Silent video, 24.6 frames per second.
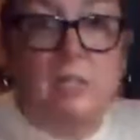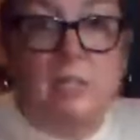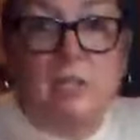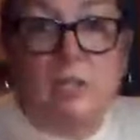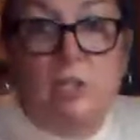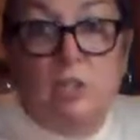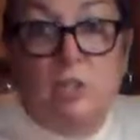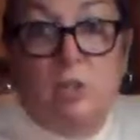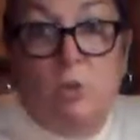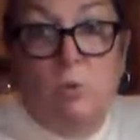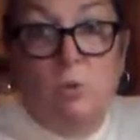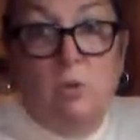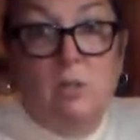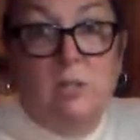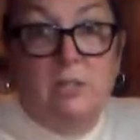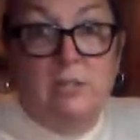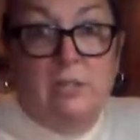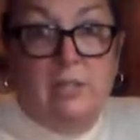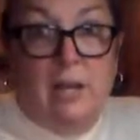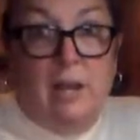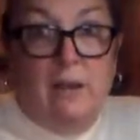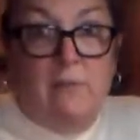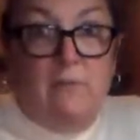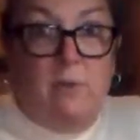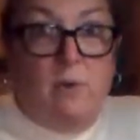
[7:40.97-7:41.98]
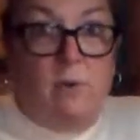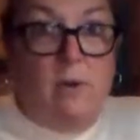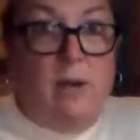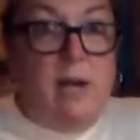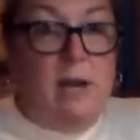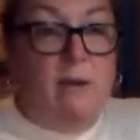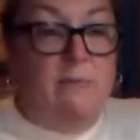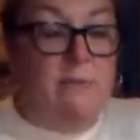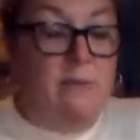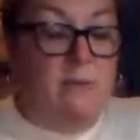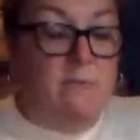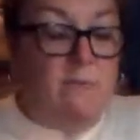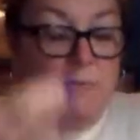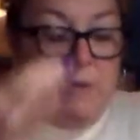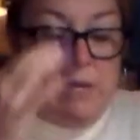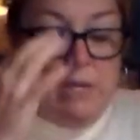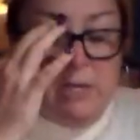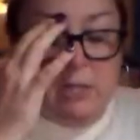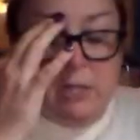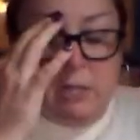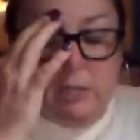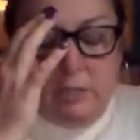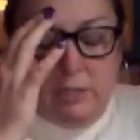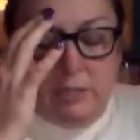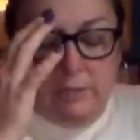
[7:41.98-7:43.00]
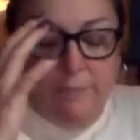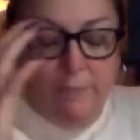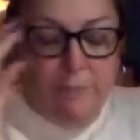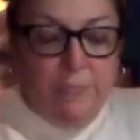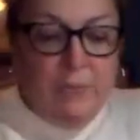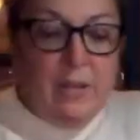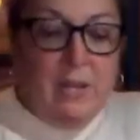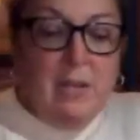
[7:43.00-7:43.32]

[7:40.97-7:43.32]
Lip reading: the schools have craft and vendors.